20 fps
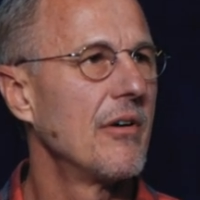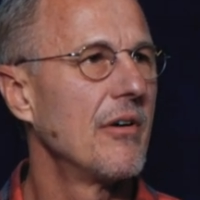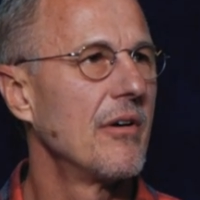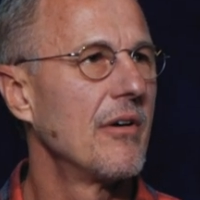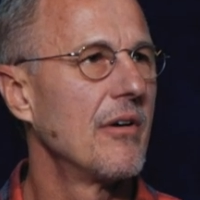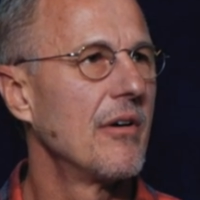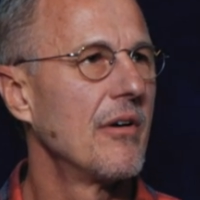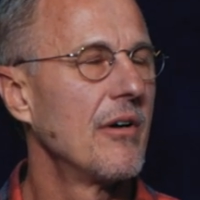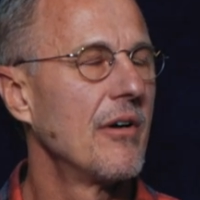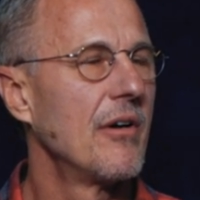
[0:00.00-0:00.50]

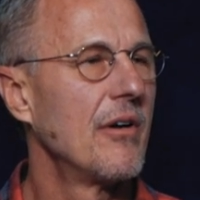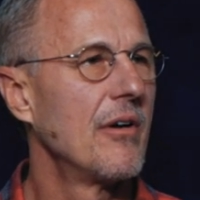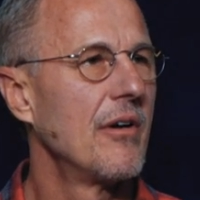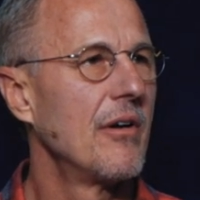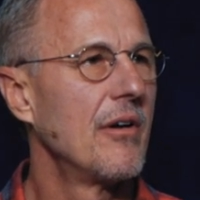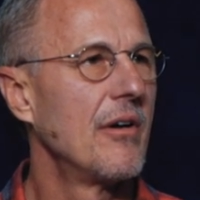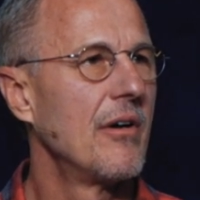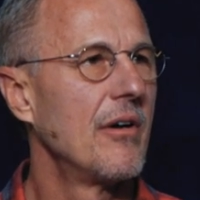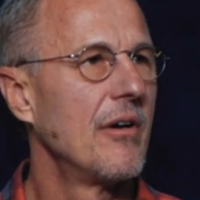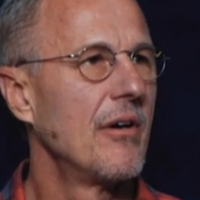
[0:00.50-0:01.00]

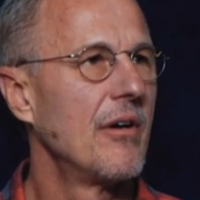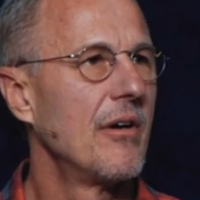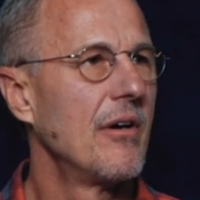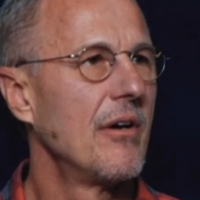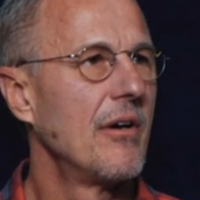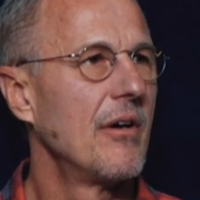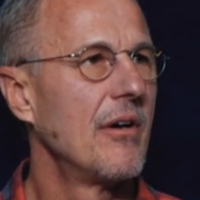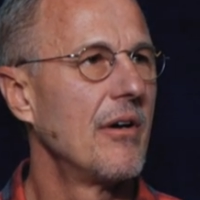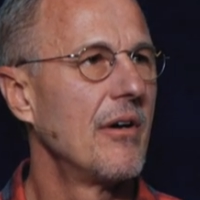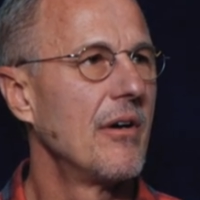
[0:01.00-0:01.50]

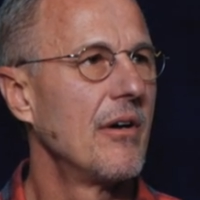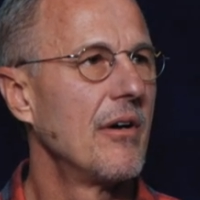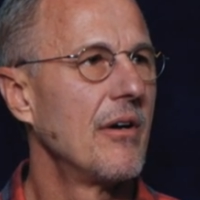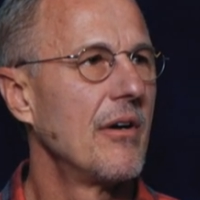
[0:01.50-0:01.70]
No one is speaking in this clip.